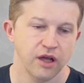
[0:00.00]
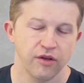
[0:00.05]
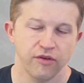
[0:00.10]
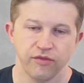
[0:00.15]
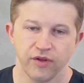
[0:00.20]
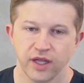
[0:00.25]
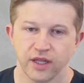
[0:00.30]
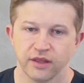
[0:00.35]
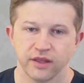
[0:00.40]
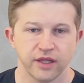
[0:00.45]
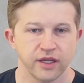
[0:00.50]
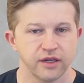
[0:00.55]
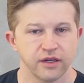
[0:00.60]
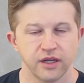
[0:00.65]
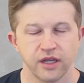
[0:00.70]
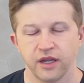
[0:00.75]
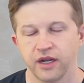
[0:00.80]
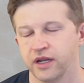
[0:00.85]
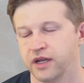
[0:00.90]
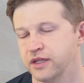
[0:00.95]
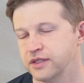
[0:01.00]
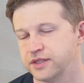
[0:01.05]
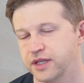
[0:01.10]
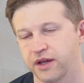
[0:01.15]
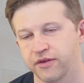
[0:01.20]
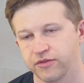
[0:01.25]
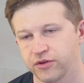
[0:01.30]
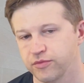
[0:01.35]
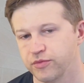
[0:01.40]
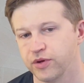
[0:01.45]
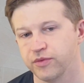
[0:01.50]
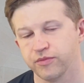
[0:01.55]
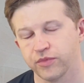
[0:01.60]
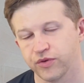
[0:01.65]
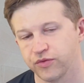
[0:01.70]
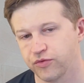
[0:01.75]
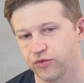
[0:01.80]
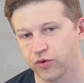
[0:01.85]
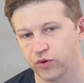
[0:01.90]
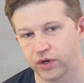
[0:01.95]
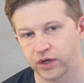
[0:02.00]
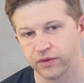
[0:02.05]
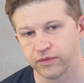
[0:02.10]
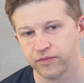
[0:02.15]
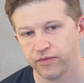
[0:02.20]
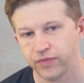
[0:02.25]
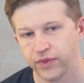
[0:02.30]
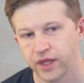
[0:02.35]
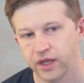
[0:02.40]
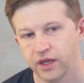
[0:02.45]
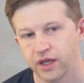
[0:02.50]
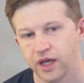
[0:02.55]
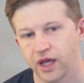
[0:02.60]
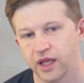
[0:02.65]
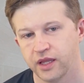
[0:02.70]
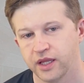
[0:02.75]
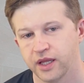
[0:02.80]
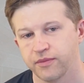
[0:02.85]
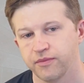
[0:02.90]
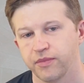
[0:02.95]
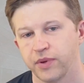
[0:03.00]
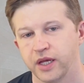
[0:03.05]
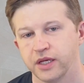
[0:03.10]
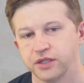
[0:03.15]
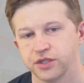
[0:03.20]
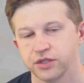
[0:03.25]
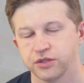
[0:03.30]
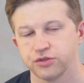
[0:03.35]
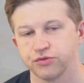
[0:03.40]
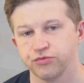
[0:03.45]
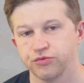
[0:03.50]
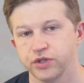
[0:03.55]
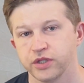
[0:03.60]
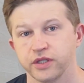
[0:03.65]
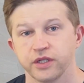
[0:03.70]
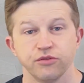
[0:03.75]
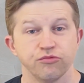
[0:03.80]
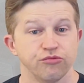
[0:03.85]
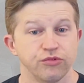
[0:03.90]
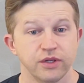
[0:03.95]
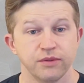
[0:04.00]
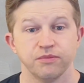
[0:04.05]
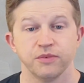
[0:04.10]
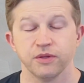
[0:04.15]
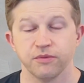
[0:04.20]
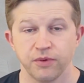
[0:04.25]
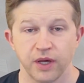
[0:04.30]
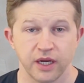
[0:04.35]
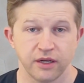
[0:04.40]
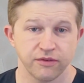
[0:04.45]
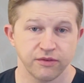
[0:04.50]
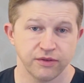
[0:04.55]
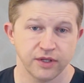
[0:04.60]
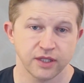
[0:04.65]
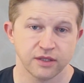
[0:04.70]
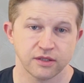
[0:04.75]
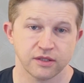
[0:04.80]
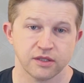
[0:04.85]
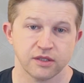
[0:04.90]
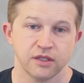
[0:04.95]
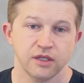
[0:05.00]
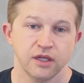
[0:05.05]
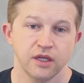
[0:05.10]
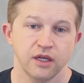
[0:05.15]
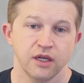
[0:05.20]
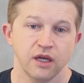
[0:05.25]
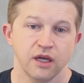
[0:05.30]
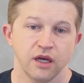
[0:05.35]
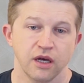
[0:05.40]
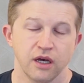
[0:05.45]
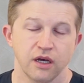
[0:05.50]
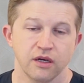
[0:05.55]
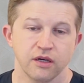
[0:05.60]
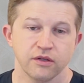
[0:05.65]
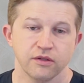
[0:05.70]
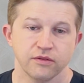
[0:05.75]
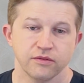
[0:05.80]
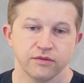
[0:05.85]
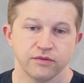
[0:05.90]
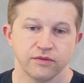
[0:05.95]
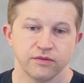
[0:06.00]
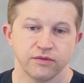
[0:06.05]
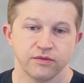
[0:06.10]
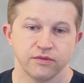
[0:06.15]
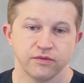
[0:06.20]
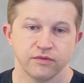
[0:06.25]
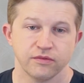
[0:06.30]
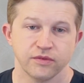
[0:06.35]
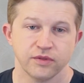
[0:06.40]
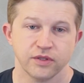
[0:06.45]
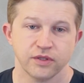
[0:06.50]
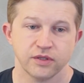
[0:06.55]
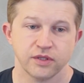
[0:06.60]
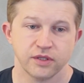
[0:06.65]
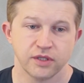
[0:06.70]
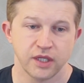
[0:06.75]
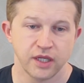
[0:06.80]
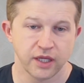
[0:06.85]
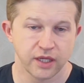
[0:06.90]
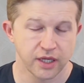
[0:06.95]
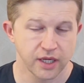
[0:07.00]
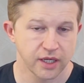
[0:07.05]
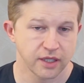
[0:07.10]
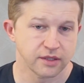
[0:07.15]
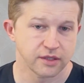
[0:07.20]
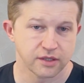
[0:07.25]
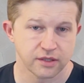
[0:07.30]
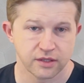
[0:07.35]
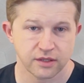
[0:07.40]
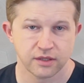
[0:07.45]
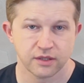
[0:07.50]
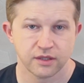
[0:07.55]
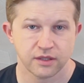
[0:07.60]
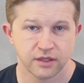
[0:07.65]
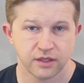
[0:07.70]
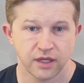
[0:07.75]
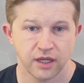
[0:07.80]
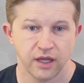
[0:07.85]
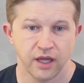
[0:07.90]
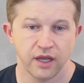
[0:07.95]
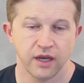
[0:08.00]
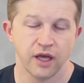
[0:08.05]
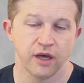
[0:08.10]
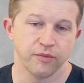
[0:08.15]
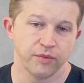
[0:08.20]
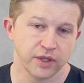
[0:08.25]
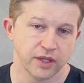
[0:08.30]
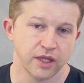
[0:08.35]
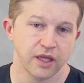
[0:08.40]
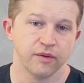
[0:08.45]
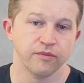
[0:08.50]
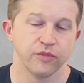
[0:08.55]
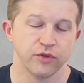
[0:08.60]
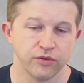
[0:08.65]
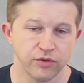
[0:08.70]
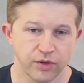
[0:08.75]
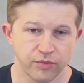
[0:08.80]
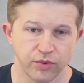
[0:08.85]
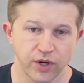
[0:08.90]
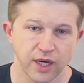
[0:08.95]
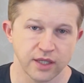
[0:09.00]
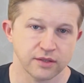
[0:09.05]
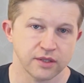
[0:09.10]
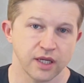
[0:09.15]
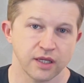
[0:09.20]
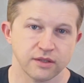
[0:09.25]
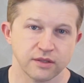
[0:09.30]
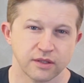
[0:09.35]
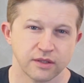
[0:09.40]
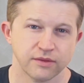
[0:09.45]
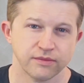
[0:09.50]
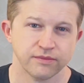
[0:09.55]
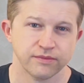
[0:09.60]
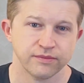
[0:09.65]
event than it has ever been before. And that patients really reap the benefits of seeing us and helping them through the process.